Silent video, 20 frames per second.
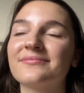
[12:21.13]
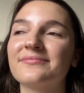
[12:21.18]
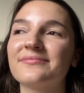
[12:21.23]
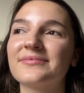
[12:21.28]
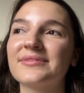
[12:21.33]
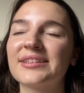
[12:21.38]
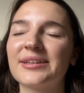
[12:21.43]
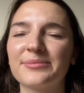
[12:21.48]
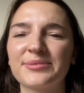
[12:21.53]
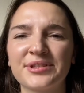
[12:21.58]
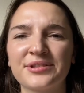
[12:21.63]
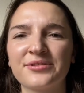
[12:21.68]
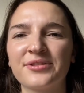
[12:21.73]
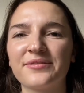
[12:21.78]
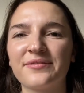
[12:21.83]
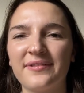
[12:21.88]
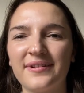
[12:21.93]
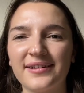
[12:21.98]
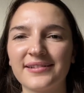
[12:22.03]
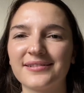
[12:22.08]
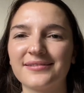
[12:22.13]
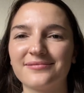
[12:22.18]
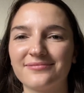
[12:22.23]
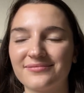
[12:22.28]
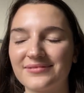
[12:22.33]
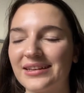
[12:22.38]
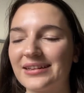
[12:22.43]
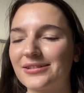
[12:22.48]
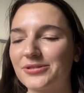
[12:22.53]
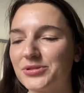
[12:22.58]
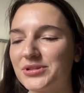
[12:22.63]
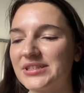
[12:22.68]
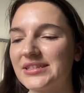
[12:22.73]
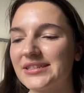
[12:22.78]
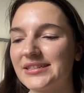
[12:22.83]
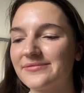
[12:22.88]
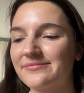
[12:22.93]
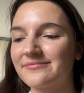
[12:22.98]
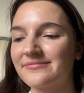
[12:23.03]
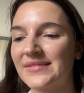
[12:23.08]
something not funny, I could
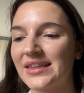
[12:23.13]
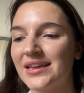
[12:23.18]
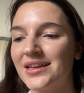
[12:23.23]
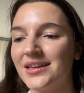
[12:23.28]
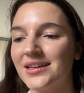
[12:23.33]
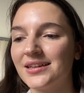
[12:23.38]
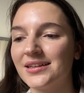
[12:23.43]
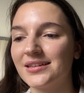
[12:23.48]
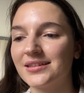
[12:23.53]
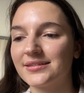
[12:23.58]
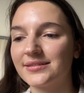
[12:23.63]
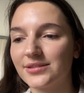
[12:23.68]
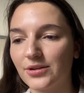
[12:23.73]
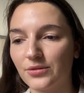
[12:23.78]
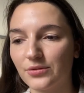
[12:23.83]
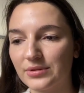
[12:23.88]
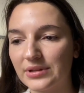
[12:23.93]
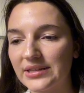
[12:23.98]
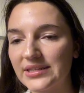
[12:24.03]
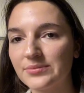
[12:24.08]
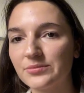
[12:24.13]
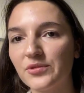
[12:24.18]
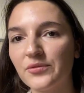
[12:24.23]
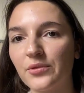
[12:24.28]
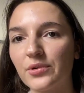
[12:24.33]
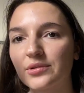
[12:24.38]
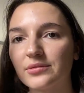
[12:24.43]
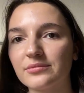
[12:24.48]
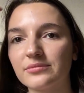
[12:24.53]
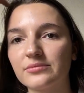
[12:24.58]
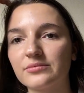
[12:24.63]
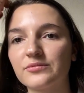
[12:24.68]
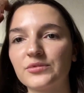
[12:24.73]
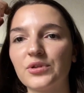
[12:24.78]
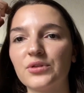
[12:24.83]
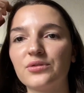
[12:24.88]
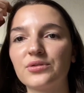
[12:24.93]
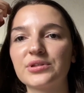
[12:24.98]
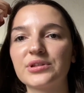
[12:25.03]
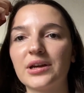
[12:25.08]
say. So let's move on. We
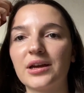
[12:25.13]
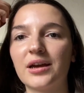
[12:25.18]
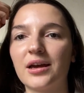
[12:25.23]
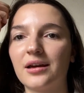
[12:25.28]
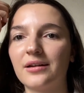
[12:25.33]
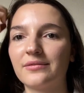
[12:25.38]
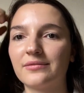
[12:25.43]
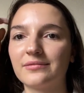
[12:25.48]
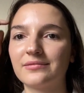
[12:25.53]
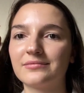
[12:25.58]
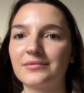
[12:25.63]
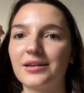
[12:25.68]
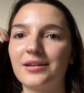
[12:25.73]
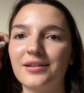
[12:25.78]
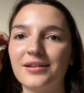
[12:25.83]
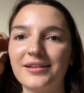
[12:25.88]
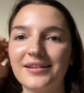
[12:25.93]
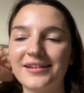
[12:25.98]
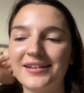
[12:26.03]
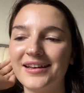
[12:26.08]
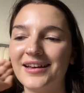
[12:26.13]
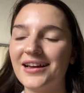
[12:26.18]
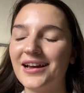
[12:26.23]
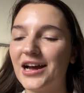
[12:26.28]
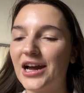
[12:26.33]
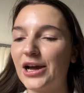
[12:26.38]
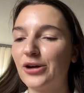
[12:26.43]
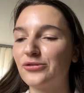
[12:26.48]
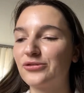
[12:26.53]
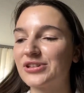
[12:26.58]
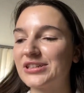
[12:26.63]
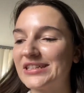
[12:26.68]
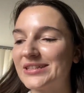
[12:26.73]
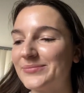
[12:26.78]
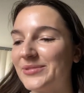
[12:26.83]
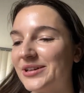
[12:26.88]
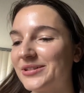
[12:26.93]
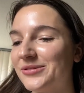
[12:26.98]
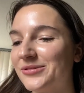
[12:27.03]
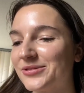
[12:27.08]
already have I already
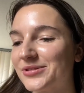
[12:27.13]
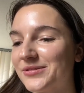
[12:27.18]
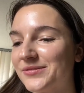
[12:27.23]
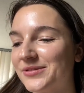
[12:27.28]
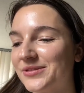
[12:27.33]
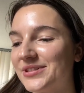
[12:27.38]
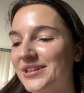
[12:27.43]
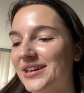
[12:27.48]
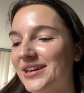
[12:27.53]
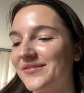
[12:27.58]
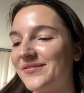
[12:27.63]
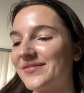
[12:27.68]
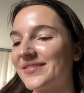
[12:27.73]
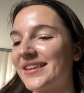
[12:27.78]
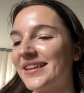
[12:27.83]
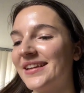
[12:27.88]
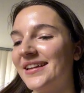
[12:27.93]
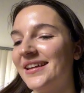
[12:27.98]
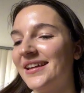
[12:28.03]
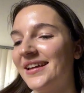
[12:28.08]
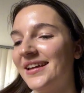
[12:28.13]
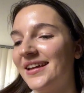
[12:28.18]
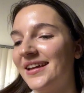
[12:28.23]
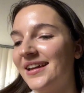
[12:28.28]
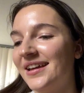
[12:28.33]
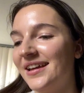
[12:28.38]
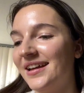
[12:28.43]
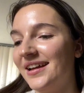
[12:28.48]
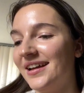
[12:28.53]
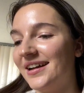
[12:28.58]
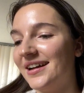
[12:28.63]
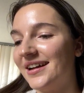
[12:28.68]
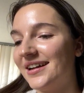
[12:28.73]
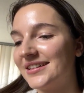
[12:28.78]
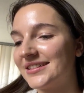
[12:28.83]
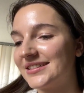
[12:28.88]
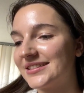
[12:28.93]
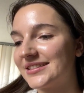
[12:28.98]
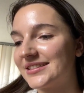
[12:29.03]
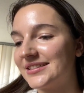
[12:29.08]
spent a lot of your time,
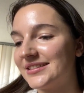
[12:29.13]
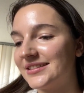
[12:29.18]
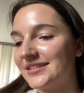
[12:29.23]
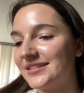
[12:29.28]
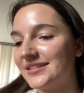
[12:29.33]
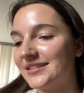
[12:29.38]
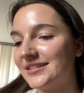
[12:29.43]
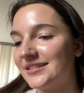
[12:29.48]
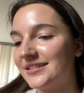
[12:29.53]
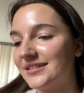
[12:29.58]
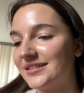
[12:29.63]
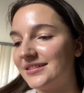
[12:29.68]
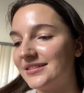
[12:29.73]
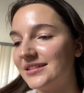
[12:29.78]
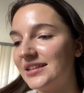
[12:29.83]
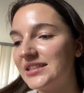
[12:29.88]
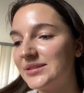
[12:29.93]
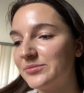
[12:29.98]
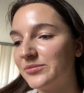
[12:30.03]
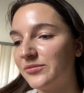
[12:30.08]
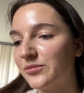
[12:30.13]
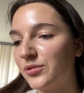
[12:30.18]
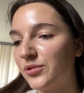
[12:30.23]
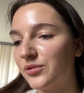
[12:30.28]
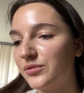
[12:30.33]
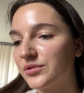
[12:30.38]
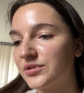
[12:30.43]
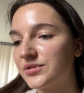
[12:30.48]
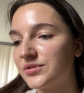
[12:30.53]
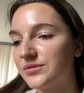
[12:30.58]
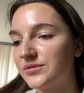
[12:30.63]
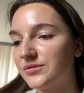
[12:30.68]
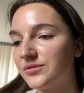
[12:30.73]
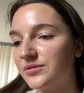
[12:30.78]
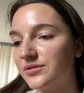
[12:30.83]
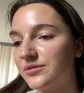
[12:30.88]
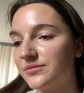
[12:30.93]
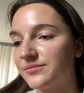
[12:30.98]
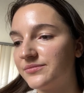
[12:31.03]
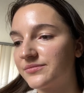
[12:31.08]
and let's move on
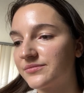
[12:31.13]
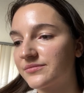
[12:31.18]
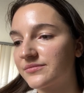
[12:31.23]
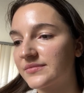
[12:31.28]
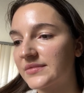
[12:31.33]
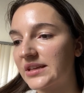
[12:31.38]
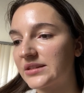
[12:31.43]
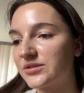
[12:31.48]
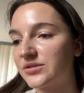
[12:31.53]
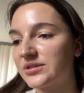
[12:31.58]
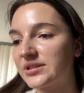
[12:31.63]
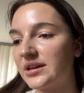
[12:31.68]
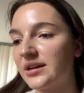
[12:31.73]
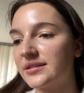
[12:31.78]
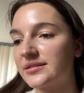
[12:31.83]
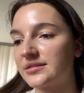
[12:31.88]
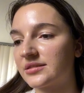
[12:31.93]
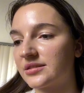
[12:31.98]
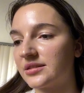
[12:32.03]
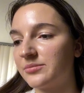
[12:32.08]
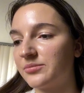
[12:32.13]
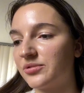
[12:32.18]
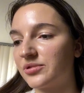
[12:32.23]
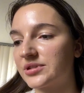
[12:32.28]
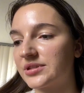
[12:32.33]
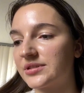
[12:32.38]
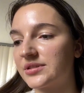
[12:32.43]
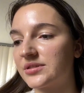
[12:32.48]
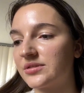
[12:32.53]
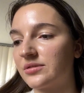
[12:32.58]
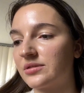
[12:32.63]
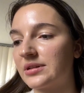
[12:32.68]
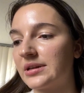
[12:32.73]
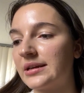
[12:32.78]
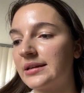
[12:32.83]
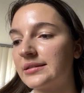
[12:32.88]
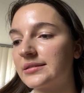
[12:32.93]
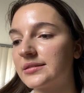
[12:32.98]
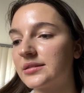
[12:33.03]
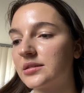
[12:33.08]
to the other important zone.
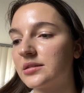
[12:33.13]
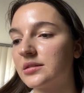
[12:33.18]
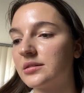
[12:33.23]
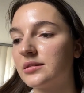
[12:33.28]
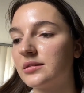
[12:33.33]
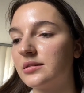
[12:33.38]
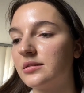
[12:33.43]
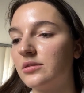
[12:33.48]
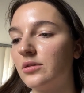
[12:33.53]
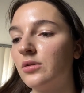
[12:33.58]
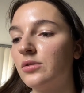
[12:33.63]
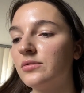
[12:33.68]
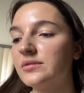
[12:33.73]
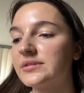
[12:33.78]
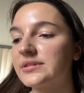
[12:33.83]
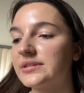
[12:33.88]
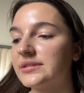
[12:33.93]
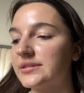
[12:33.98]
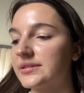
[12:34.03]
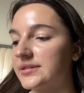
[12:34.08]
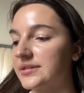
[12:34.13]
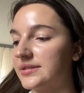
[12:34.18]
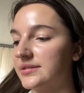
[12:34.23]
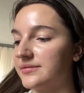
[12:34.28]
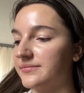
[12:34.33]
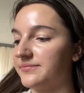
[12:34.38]
And all these